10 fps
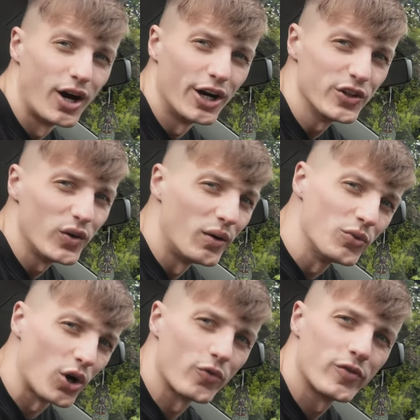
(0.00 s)
I know I'm
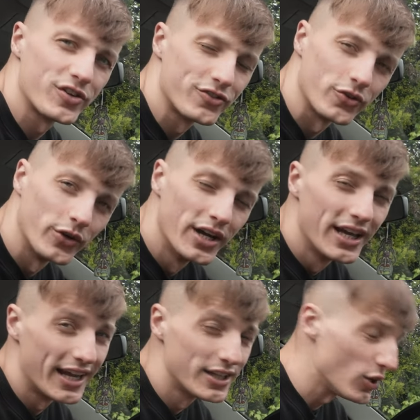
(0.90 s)
not original,
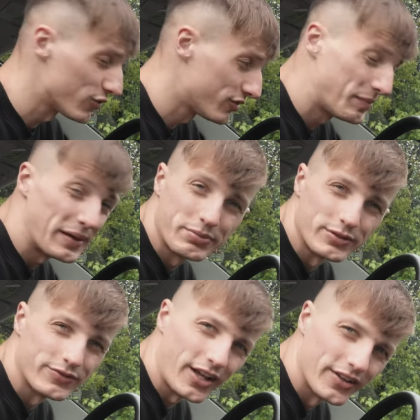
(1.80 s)
and lots of people
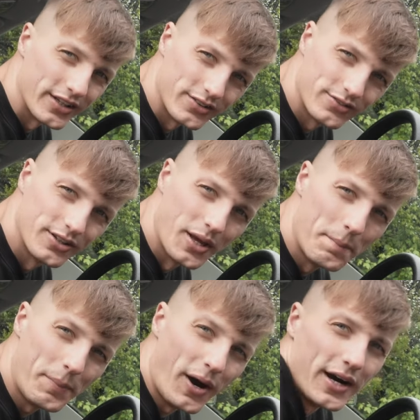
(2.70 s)
have done this,
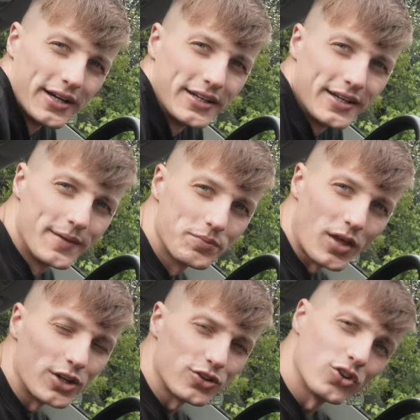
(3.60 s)
but
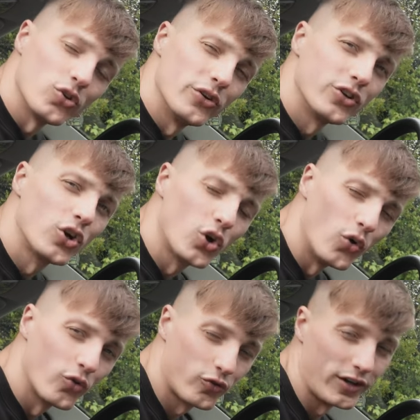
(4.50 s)
I just thought it was a
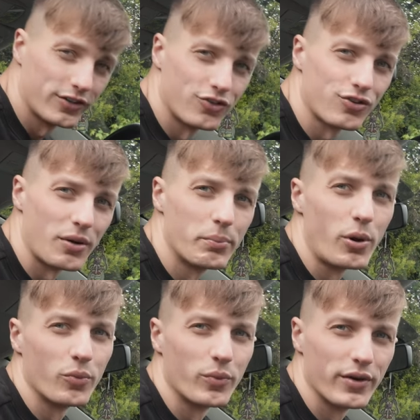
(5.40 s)
cool thing to jump
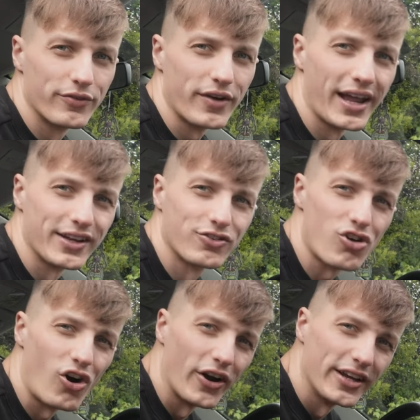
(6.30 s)
on with and
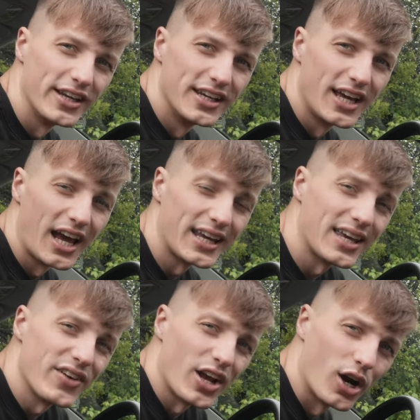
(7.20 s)
try and
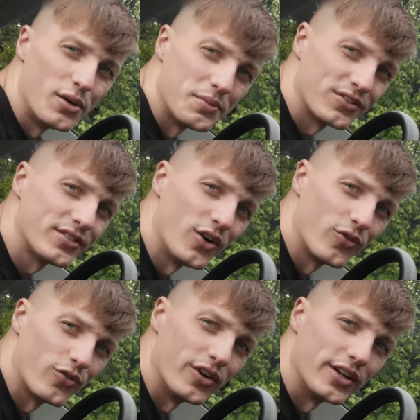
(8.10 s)
give it a go
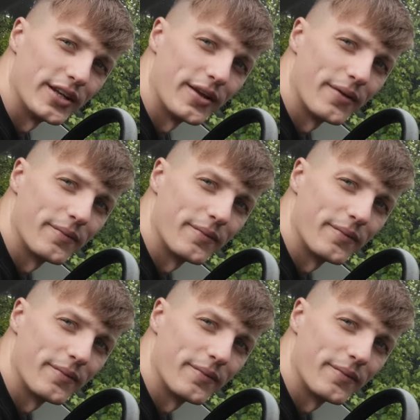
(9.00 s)
myself, really.